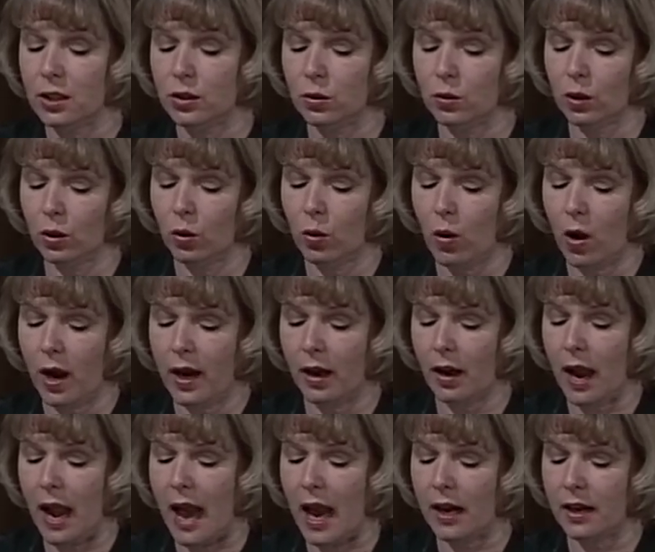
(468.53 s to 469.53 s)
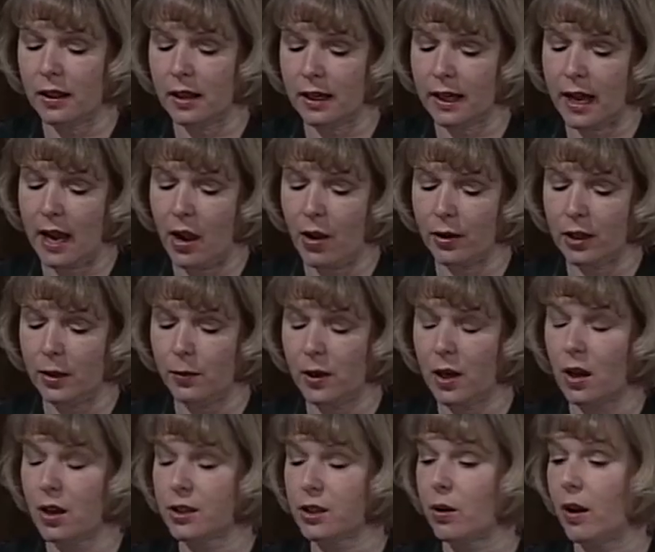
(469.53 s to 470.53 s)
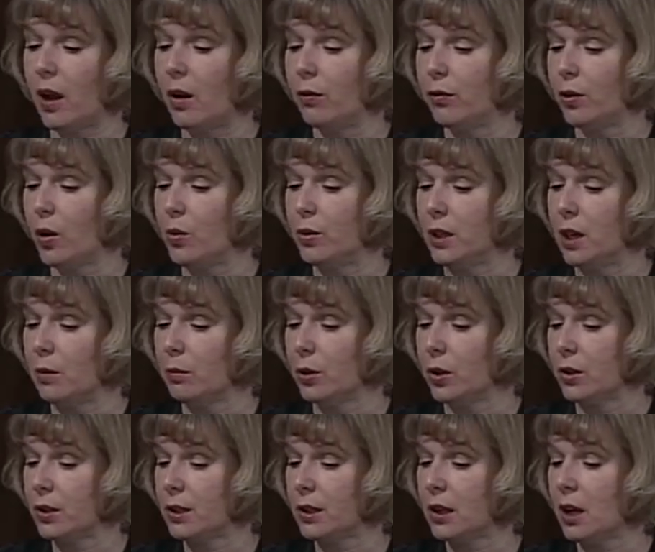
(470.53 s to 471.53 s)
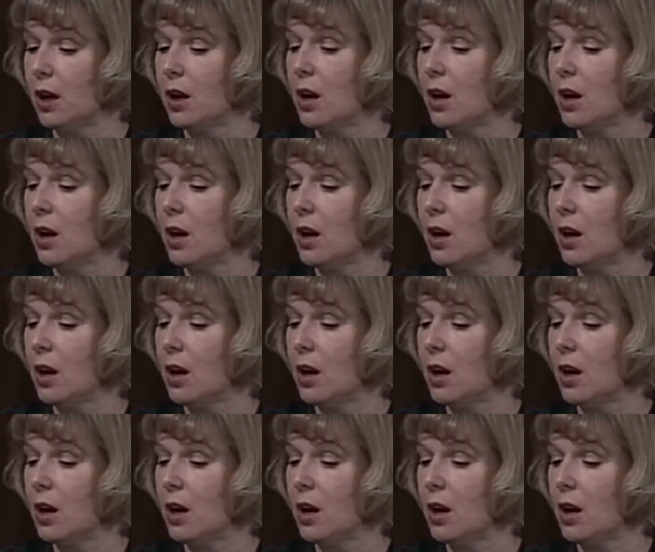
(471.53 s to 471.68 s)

to inquire out of the county, we also have phone numbers